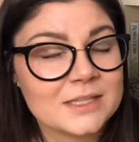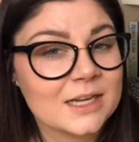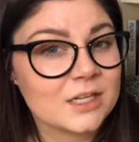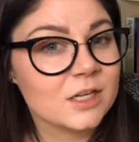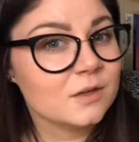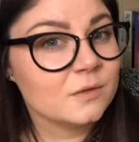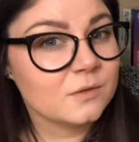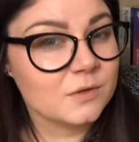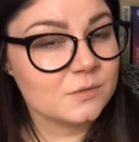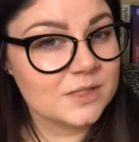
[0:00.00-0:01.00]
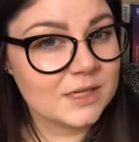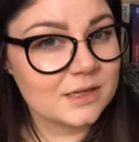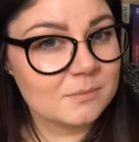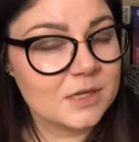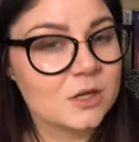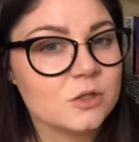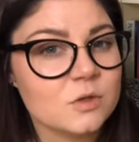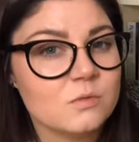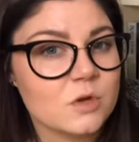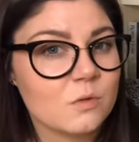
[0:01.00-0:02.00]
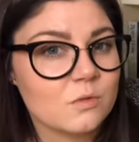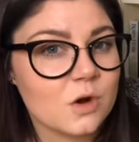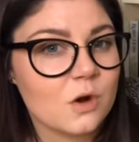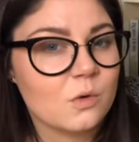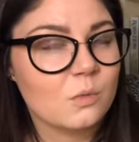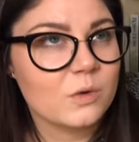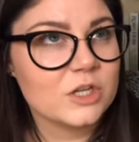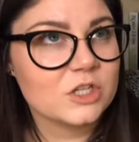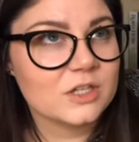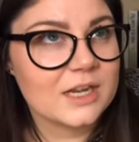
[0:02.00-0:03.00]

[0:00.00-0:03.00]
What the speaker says: get confusing because you don't know which